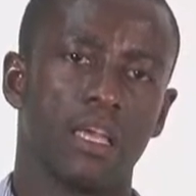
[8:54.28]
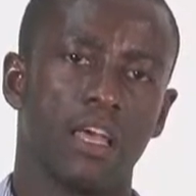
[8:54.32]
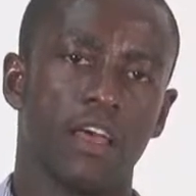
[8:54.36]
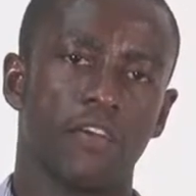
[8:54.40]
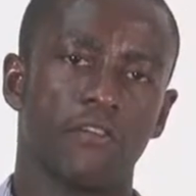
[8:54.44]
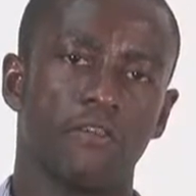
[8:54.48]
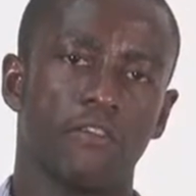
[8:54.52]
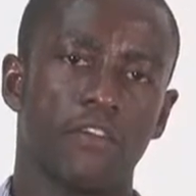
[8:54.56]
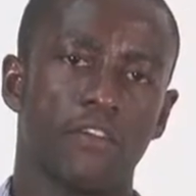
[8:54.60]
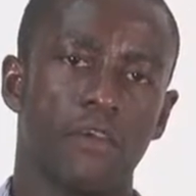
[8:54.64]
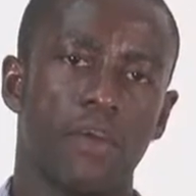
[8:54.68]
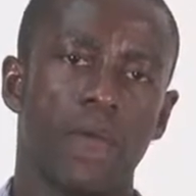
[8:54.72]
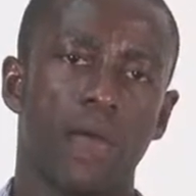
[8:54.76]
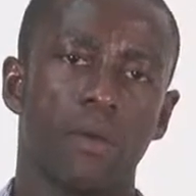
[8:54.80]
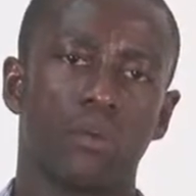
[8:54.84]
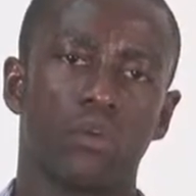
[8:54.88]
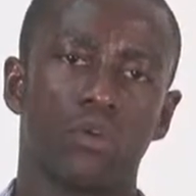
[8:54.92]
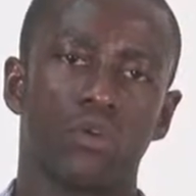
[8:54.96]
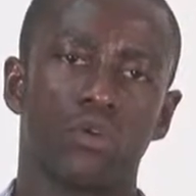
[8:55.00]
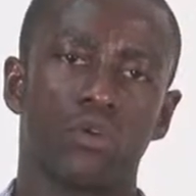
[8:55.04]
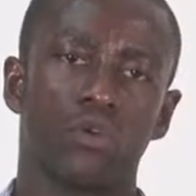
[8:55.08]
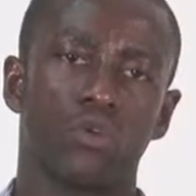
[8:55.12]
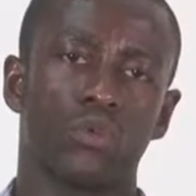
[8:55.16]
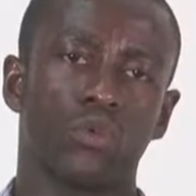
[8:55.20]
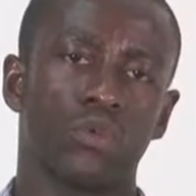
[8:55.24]
A
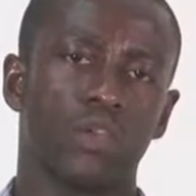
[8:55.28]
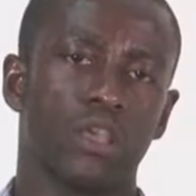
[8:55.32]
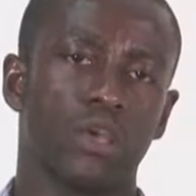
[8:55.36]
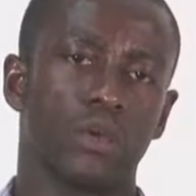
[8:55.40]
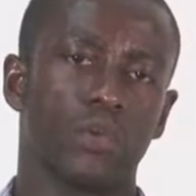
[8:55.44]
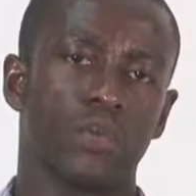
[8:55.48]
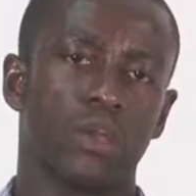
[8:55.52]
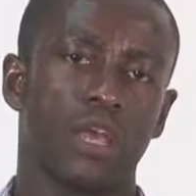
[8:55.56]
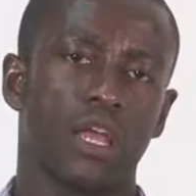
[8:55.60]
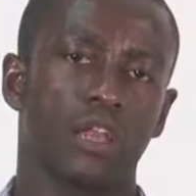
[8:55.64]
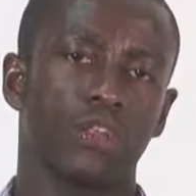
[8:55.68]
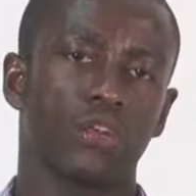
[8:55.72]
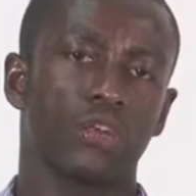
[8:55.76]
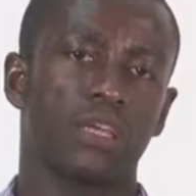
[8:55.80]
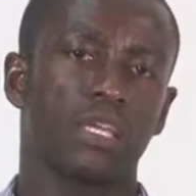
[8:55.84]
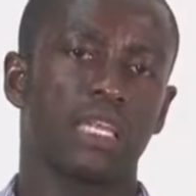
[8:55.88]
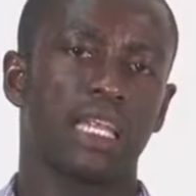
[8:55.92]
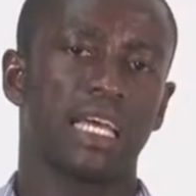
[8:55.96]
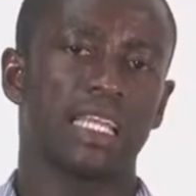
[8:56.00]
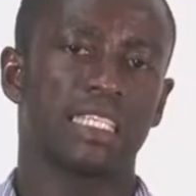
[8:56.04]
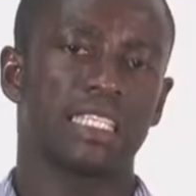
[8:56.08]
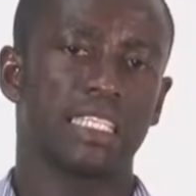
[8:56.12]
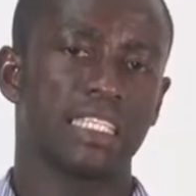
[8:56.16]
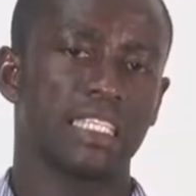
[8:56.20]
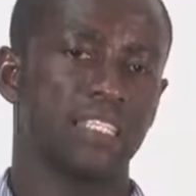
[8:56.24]
variable, here we are
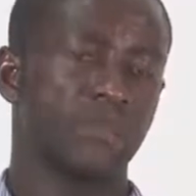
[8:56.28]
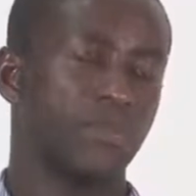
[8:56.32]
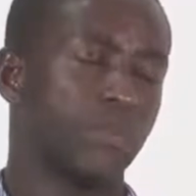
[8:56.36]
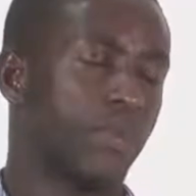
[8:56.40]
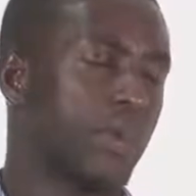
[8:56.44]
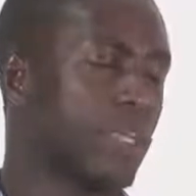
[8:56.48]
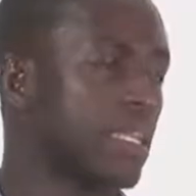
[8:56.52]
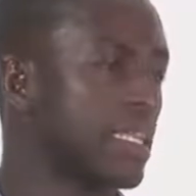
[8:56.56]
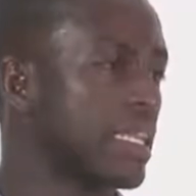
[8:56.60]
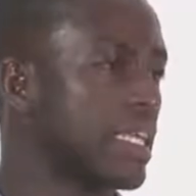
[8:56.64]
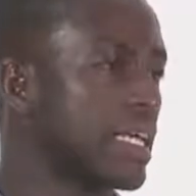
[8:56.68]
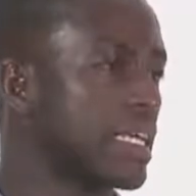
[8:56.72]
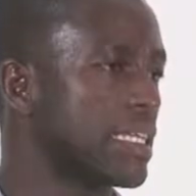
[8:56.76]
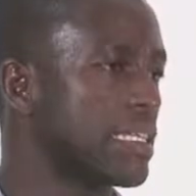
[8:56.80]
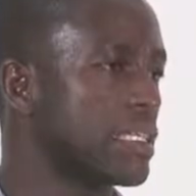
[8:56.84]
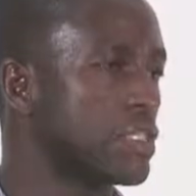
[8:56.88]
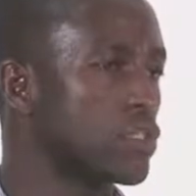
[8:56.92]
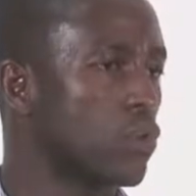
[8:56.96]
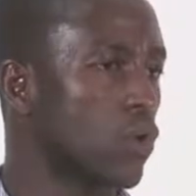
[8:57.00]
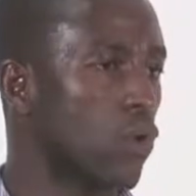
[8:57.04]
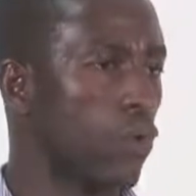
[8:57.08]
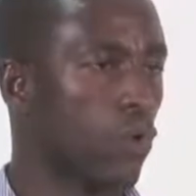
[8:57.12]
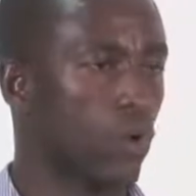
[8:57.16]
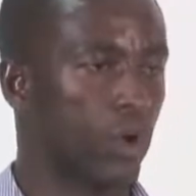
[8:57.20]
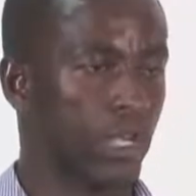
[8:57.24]
looking at a
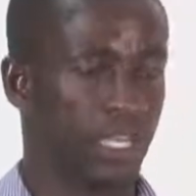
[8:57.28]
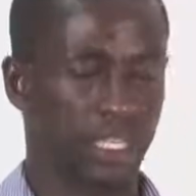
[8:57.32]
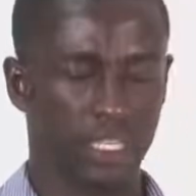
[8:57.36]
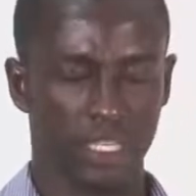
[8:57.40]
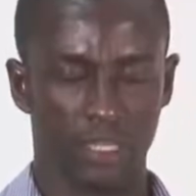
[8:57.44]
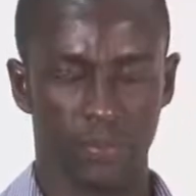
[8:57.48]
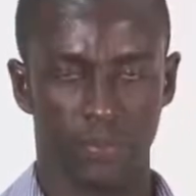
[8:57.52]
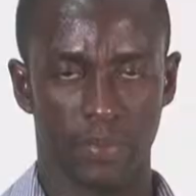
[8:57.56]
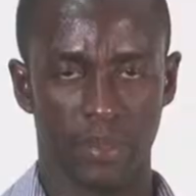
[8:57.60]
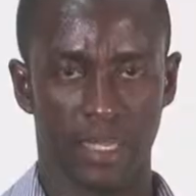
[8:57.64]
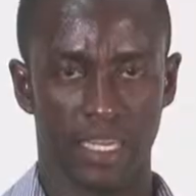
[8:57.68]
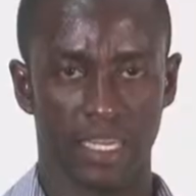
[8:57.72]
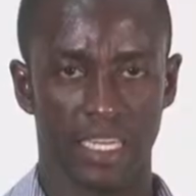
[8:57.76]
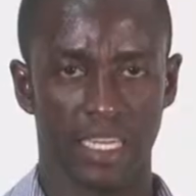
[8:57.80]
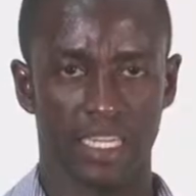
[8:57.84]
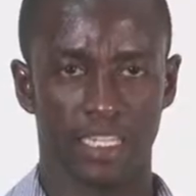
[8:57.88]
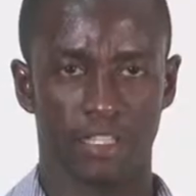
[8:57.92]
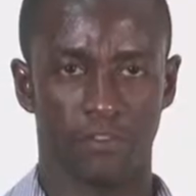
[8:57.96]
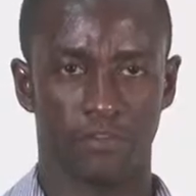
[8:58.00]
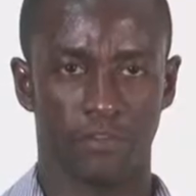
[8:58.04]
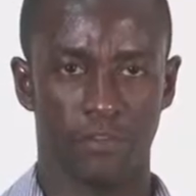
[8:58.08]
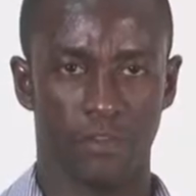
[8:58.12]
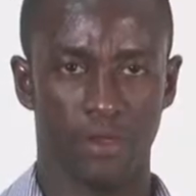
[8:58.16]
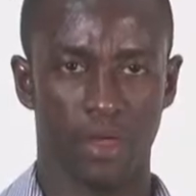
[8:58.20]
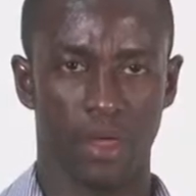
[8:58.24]
dependent or
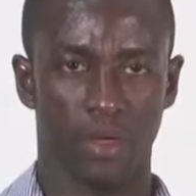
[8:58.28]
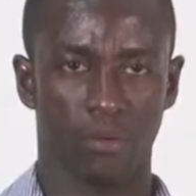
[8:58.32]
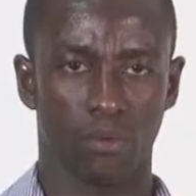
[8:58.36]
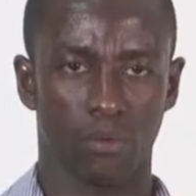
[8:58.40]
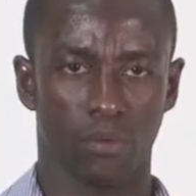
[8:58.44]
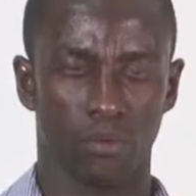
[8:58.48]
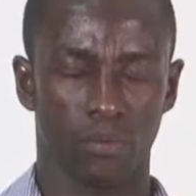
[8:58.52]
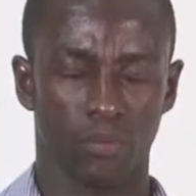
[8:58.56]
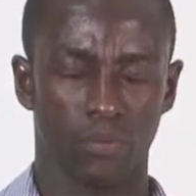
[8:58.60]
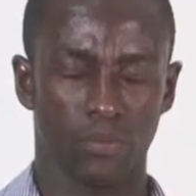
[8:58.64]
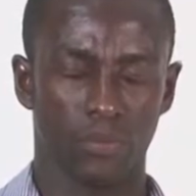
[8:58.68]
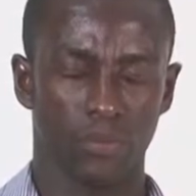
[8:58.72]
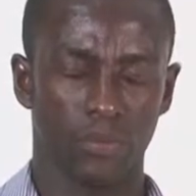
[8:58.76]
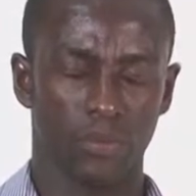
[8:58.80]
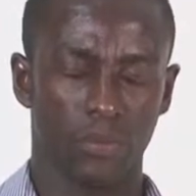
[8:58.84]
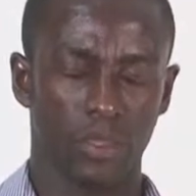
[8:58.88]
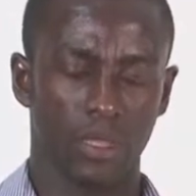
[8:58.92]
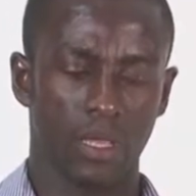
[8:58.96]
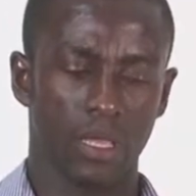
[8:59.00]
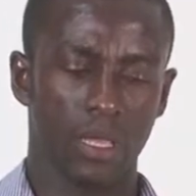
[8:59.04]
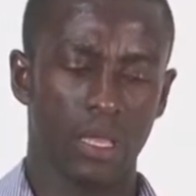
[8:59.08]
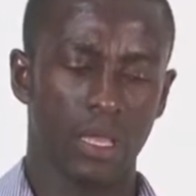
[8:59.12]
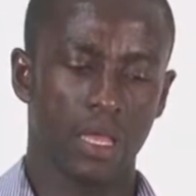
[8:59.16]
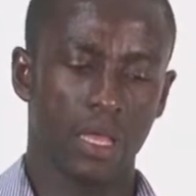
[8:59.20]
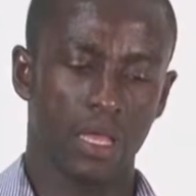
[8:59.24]
independent variable.
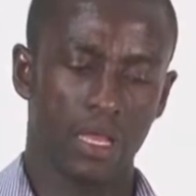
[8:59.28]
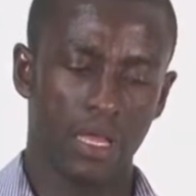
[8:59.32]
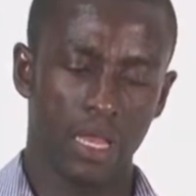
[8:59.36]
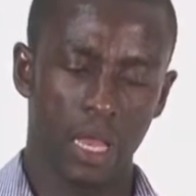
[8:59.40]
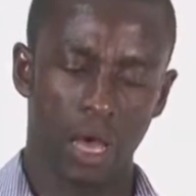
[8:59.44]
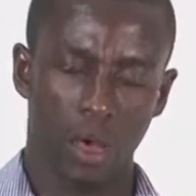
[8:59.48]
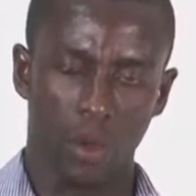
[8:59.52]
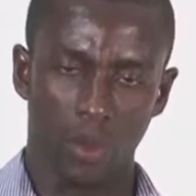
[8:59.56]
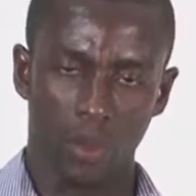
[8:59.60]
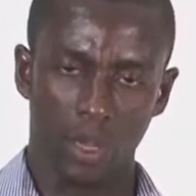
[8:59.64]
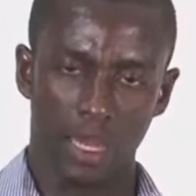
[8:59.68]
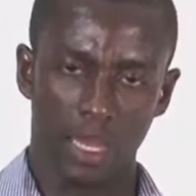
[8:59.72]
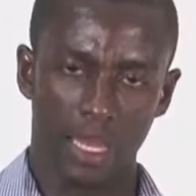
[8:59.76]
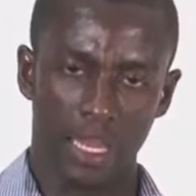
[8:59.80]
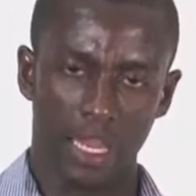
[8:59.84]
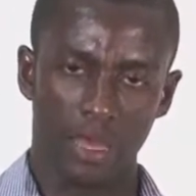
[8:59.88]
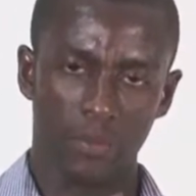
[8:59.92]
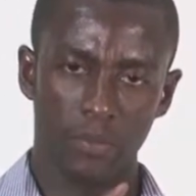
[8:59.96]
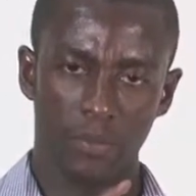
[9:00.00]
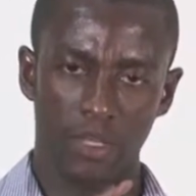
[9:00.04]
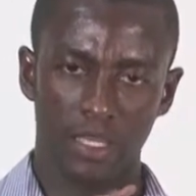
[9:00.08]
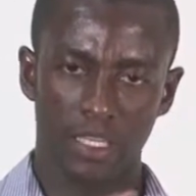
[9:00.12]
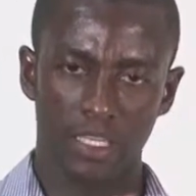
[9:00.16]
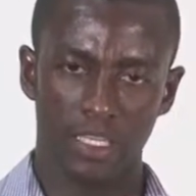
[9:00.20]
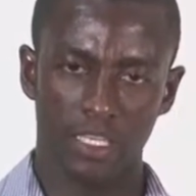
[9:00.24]
Now,
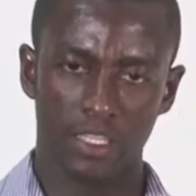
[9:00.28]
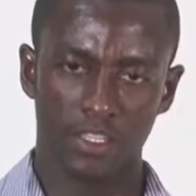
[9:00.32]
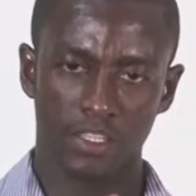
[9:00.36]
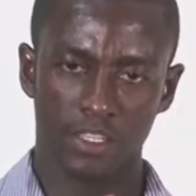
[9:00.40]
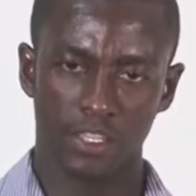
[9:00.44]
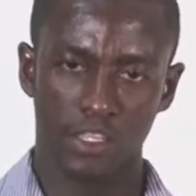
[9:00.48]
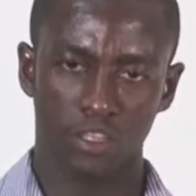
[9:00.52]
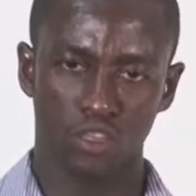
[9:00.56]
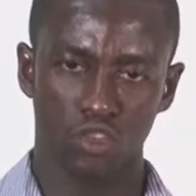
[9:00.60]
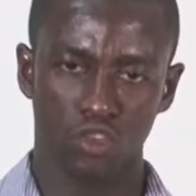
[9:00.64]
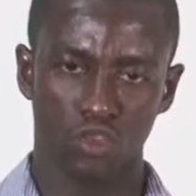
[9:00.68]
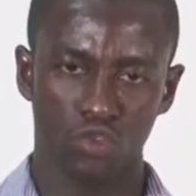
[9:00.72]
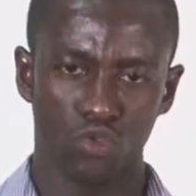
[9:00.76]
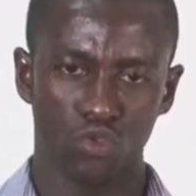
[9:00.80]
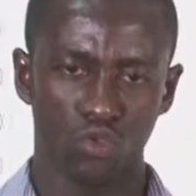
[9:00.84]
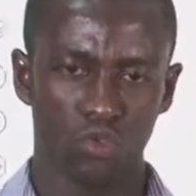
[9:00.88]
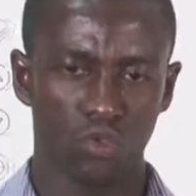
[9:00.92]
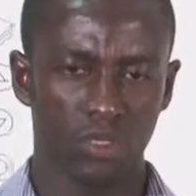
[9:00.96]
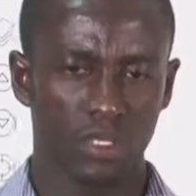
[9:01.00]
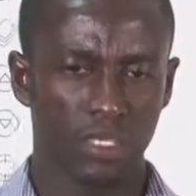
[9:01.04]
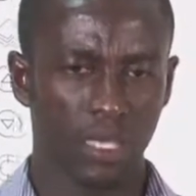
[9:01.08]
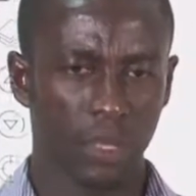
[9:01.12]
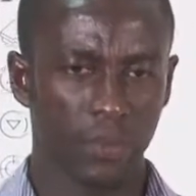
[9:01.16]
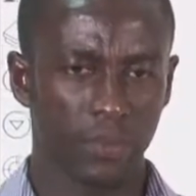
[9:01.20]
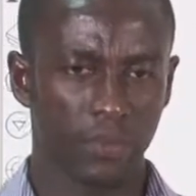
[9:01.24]
let me just teach
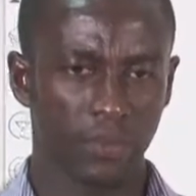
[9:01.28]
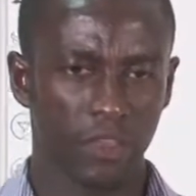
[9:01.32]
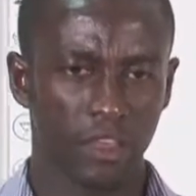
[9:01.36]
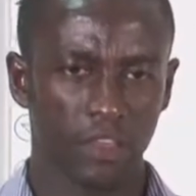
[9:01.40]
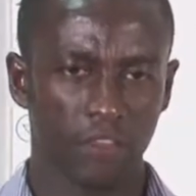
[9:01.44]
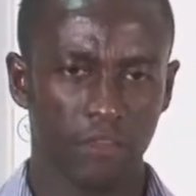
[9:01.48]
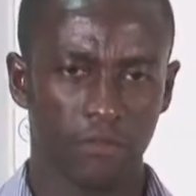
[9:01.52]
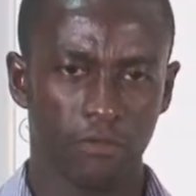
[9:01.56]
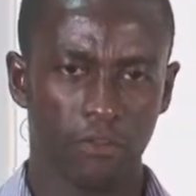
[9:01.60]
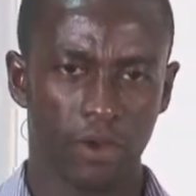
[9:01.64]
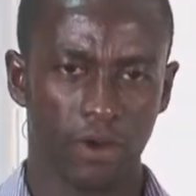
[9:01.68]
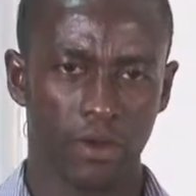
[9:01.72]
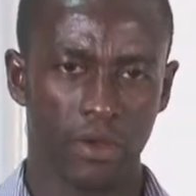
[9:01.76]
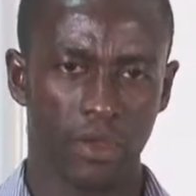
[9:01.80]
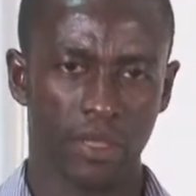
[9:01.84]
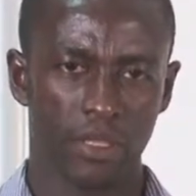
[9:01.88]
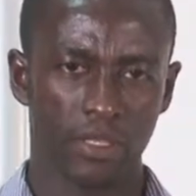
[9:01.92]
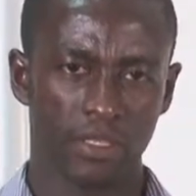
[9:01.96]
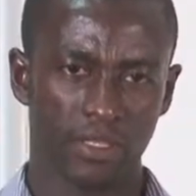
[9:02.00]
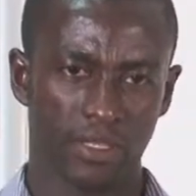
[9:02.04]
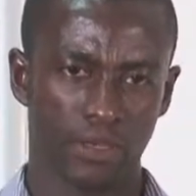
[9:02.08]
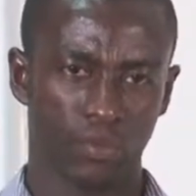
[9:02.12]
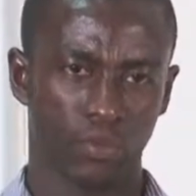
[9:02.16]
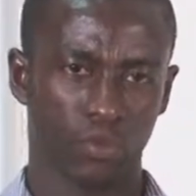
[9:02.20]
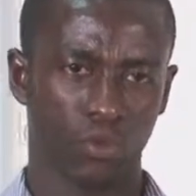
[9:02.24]
you something very
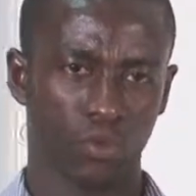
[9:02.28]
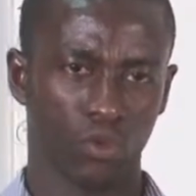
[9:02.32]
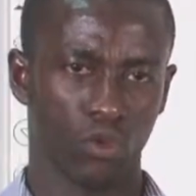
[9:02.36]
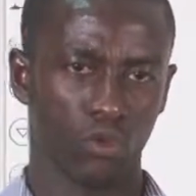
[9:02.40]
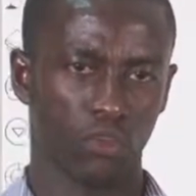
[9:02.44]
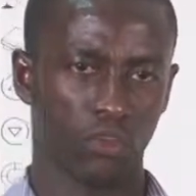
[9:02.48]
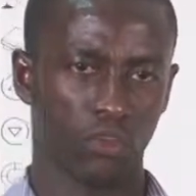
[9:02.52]
simple